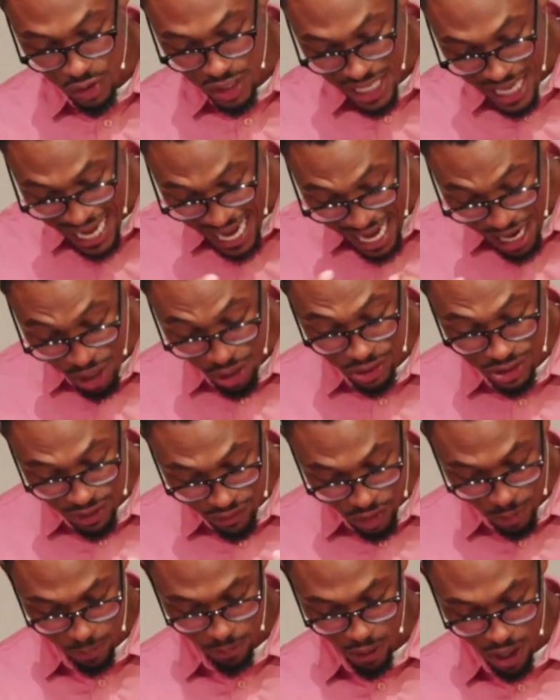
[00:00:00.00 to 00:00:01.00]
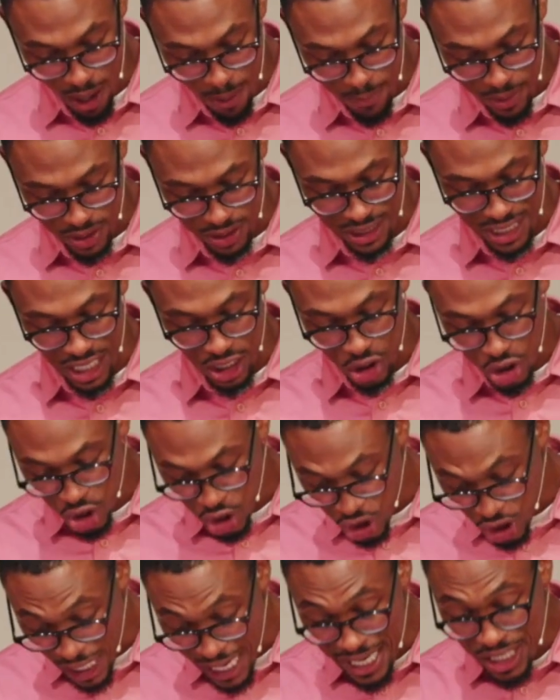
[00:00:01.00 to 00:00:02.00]
to the heirs of the promise the
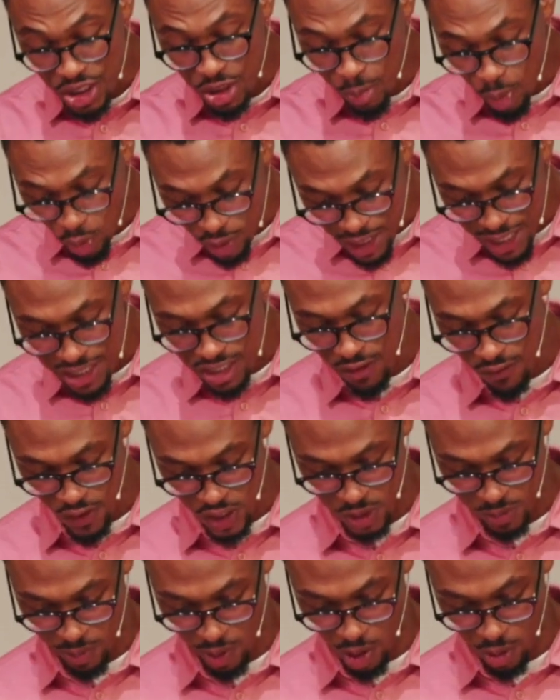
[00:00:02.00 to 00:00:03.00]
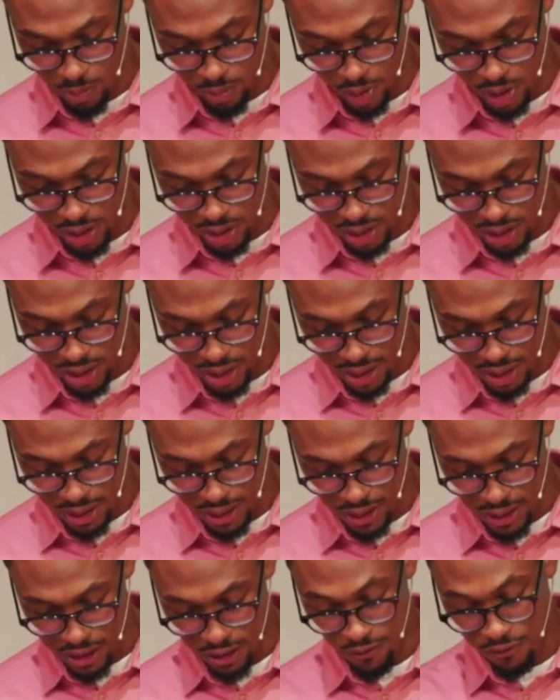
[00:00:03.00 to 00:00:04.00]
unchangeableness of his purpose,
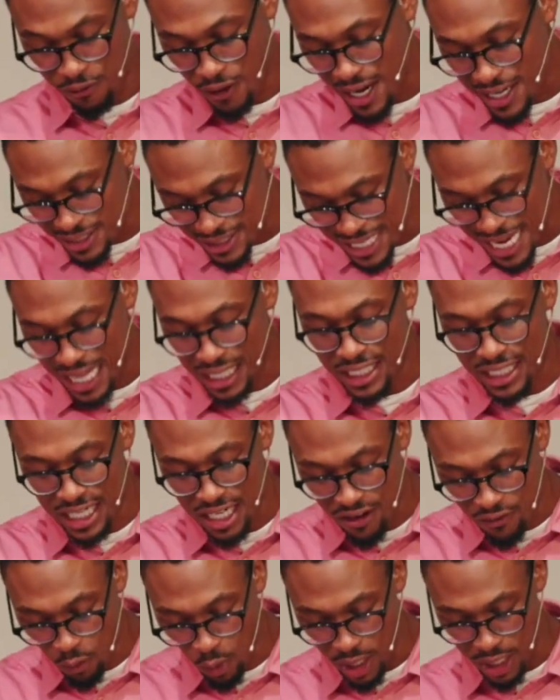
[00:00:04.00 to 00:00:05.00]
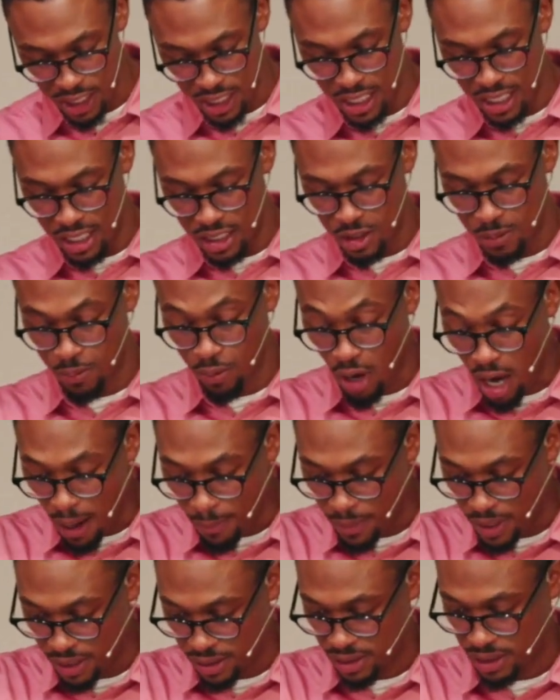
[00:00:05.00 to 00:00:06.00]
the fidelity of what he has
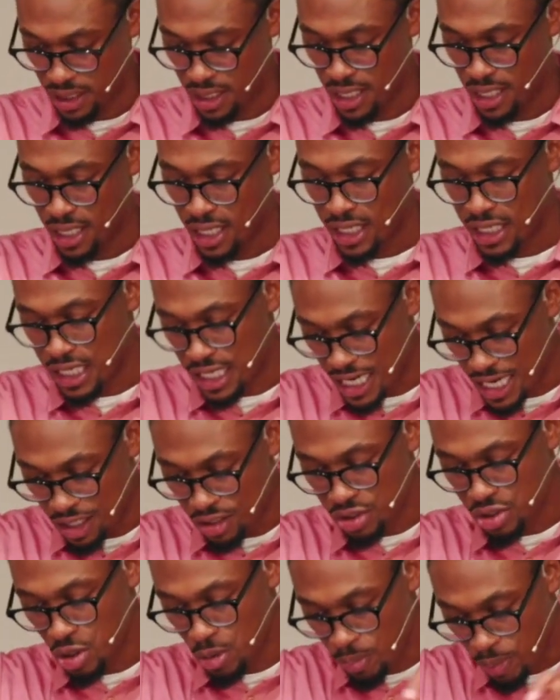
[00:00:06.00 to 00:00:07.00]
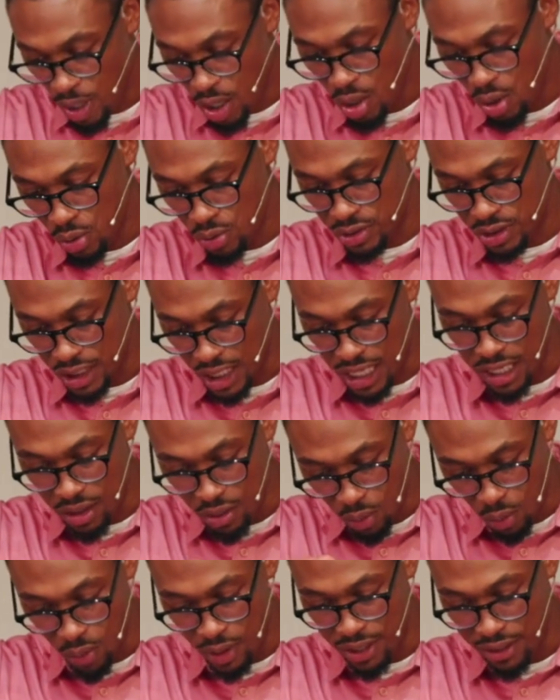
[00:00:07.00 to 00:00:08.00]
promised, he interposed
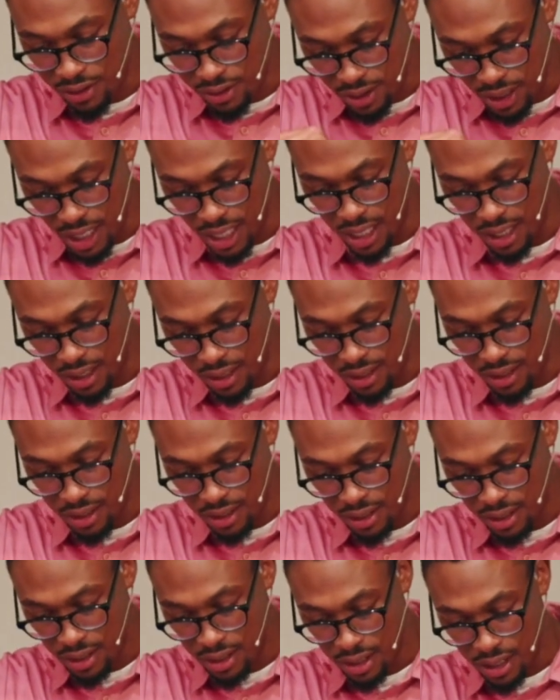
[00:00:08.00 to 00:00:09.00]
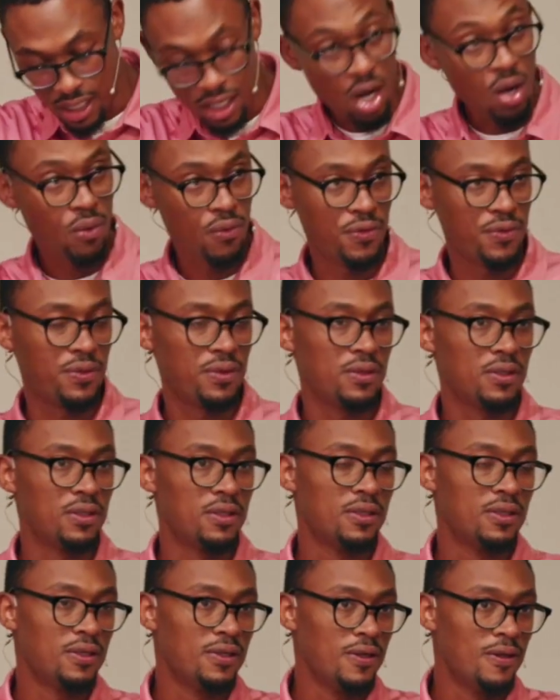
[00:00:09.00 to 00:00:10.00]
it within an
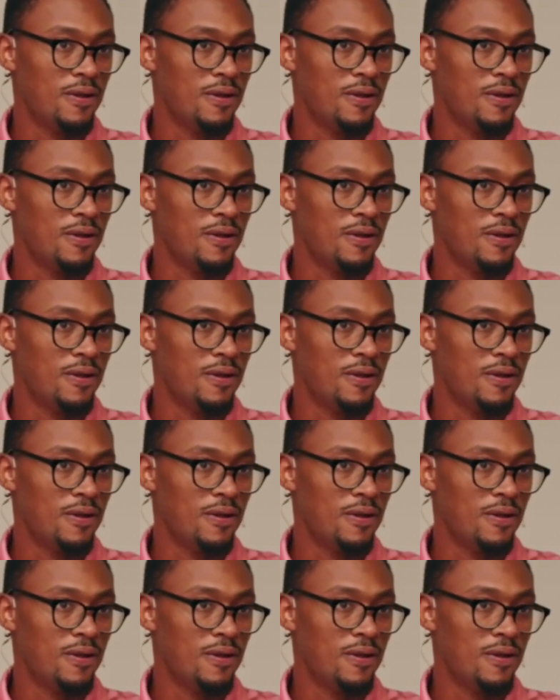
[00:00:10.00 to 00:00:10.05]
oath.